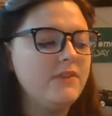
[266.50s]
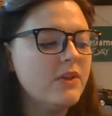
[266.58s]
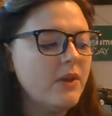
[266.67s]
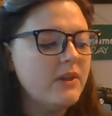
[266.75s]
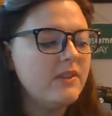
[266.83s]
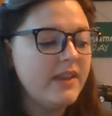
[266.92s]
you
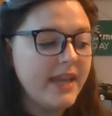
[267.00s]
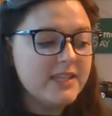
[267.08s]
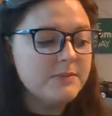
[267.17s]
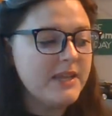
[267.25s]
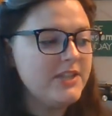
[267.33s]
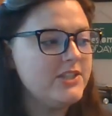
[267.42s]
go to the
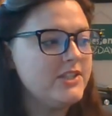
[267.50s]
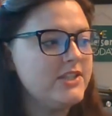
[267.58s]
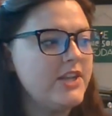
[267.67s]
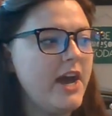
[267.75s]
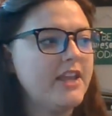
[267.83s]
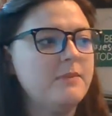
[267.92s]
next page in the
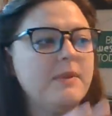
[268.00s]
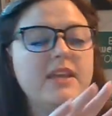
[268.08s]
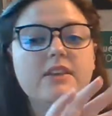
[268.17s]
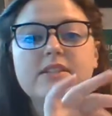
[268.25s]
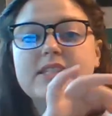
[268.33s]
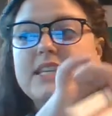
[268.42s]
document,
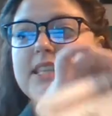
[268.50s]
you'll see